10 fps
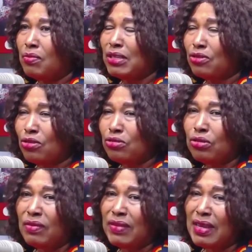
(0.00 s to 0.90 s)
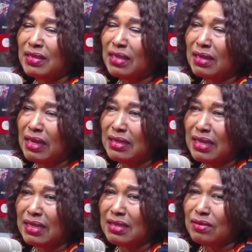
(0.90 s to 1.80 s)
But also, if there is a
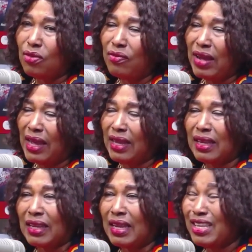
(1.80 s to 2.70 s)
debt overhang,